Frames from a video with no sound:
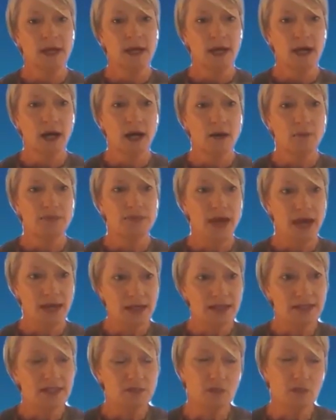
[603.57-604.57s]
That
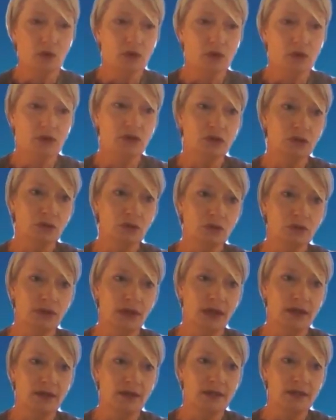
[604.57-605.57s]
is the molecule
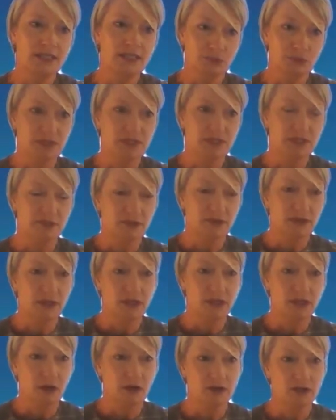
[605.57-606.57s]
that is specifically
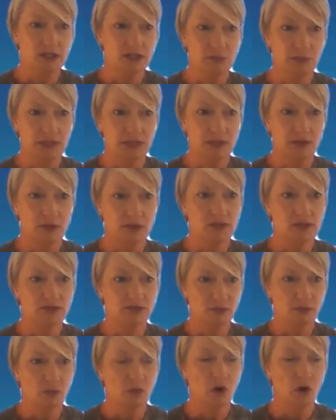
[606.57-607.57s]
going to be used
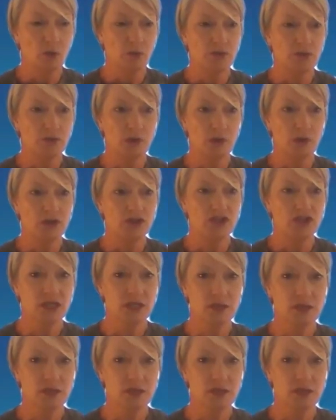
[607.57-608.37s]
for ophthalmology.